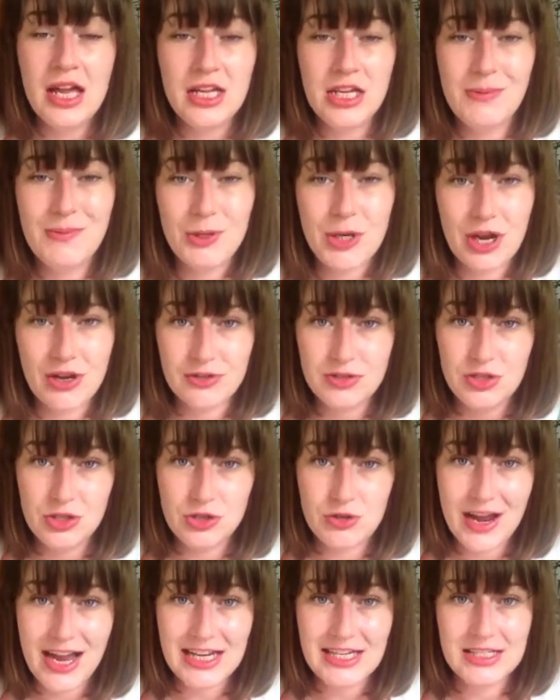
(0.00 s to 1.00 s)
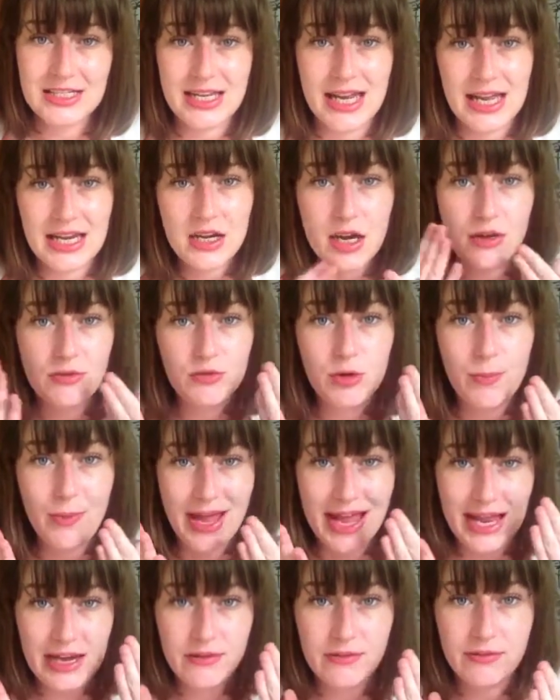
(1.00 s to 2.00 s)
You put it onto dry skin and rub
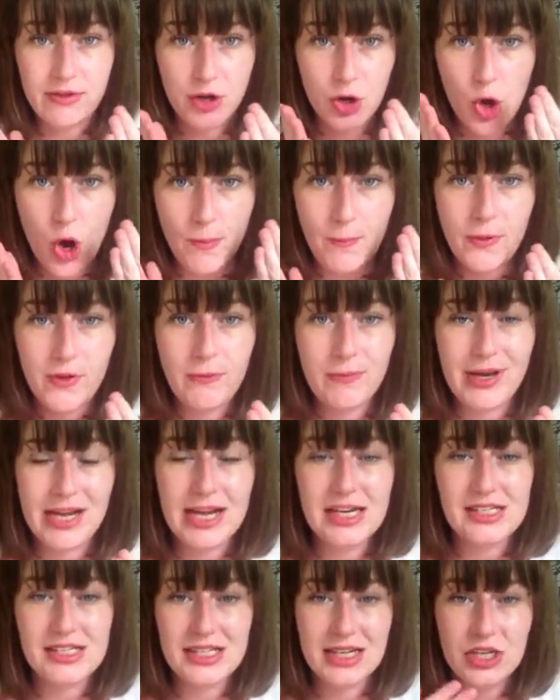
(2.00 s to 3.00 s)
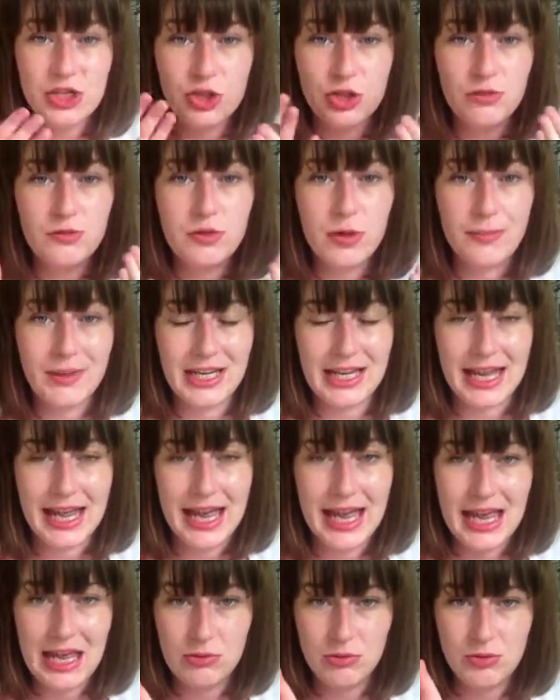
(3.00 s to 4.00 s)
it in for a couple of minutes, and as you're rubbing
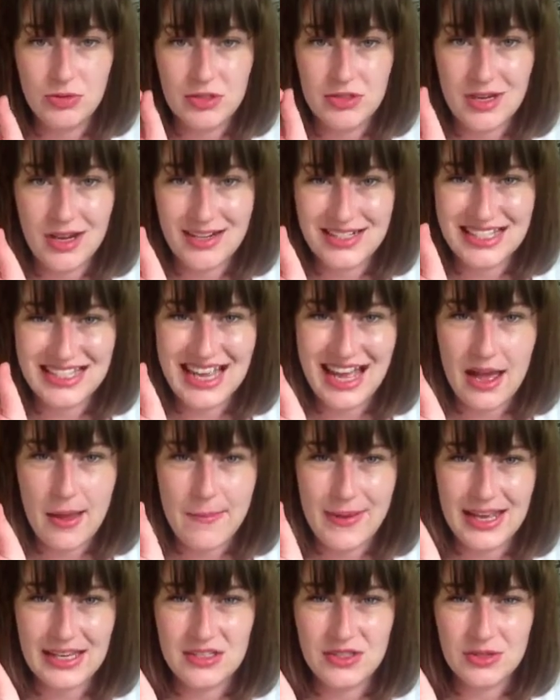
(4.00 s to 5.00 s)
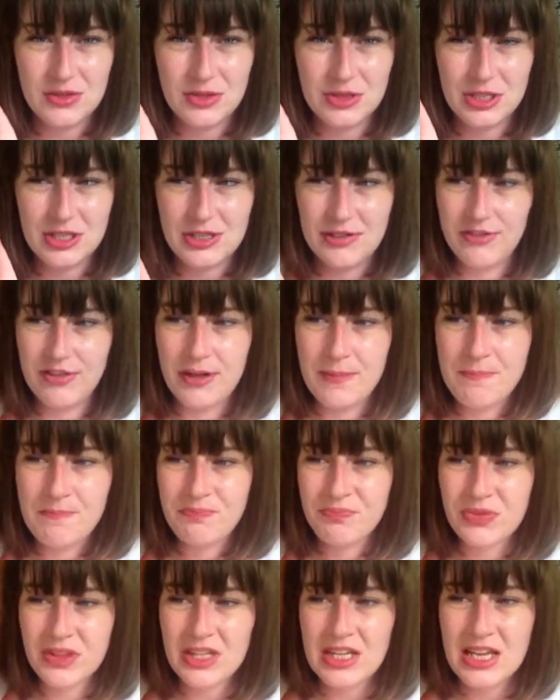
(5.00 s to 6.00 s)
it, it will start to get a bit sort of,
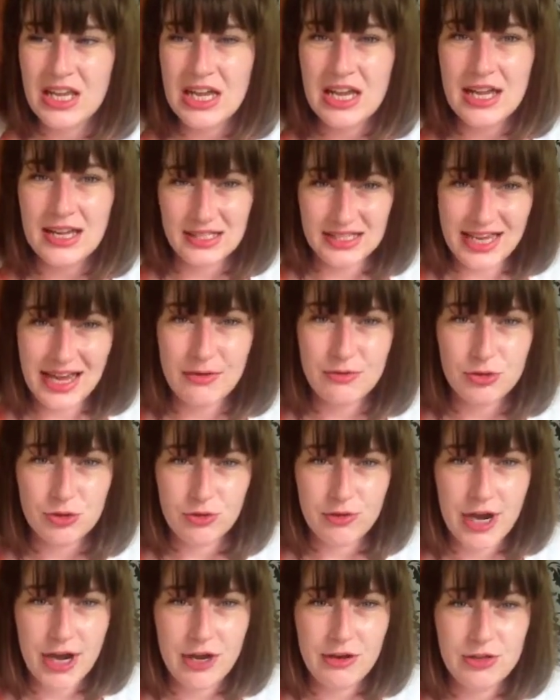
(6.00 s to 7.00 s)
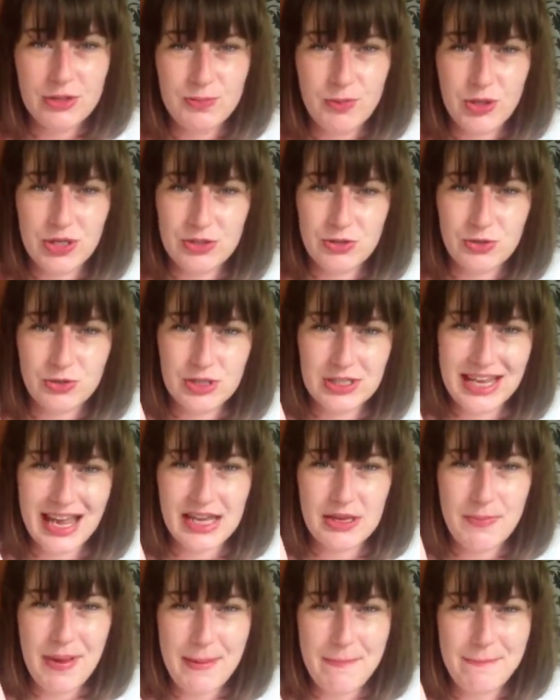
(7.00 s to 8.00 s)
it sounds gross, but it sort of
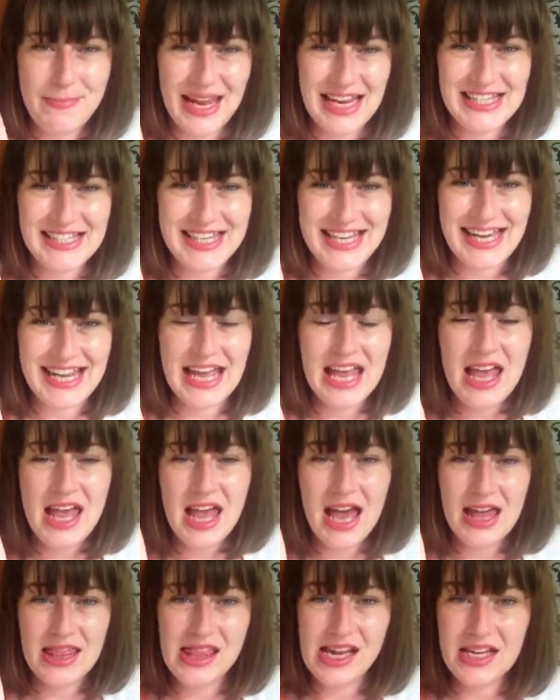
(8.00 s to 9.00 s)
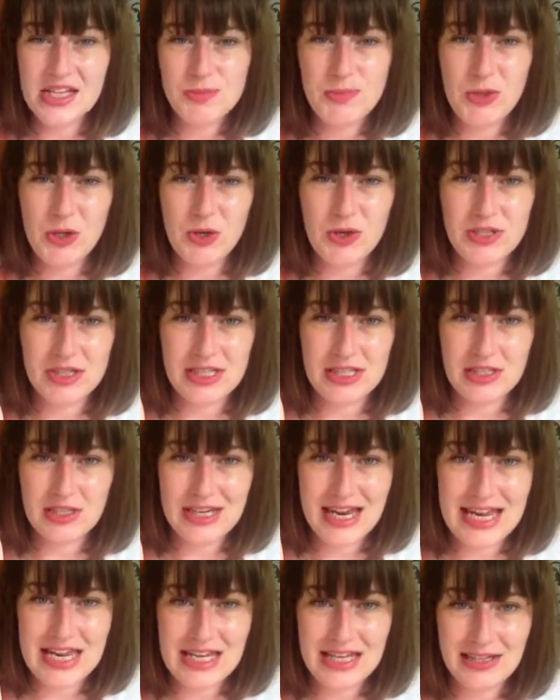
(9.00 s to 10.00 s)
get a bit bitty, and that's because it's
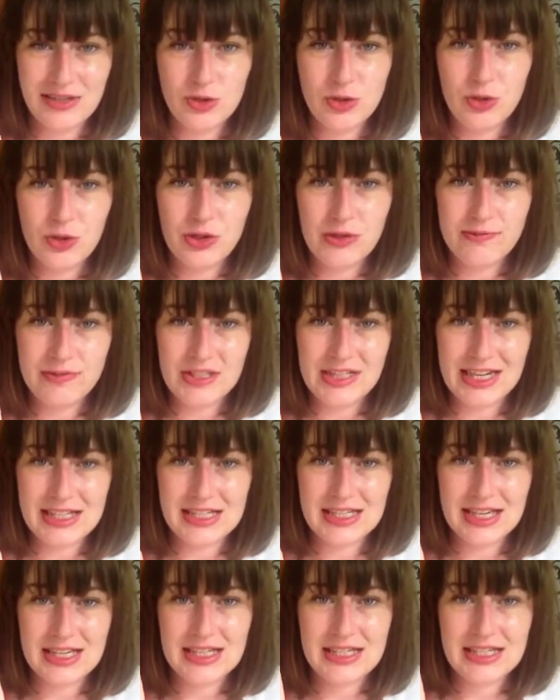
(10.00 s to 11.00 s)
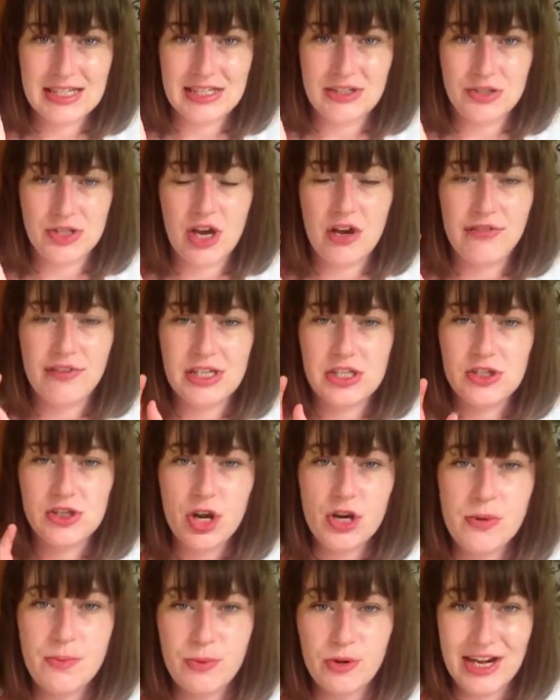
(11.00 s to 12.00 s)
taking all the dead skin cells off. It's
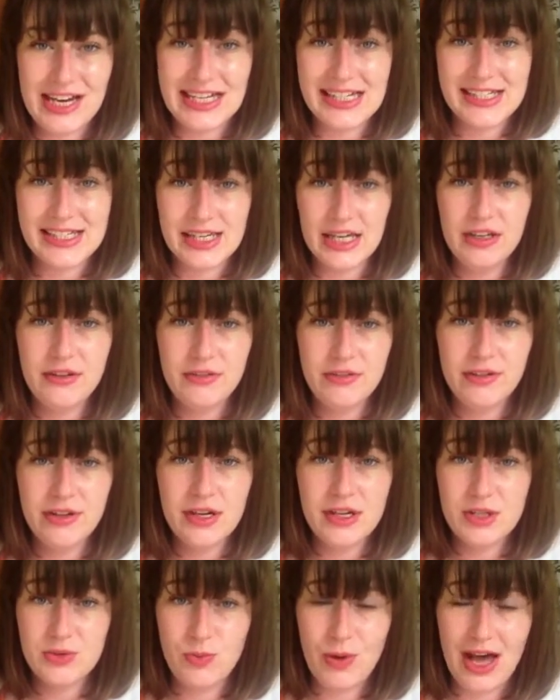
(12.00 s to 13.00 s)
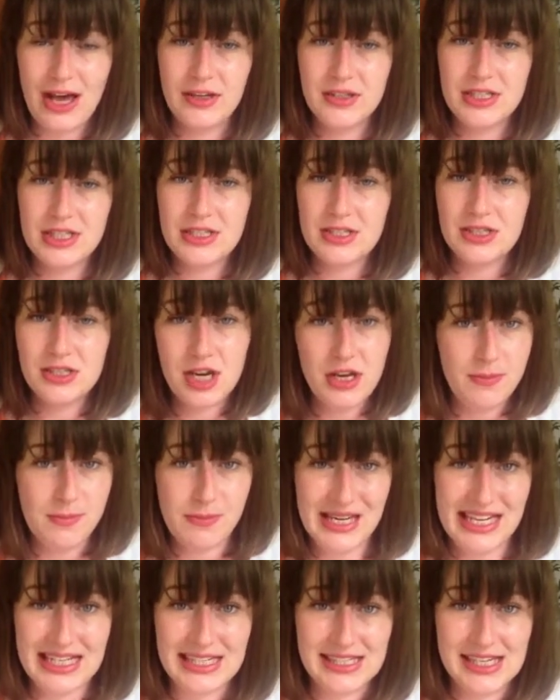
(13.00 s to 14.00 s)
non-abrasive as well, so there's no
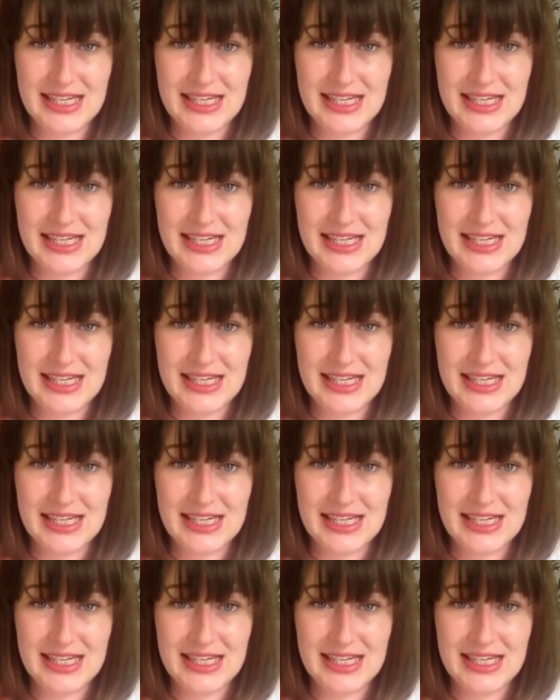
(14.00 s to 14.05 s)
beads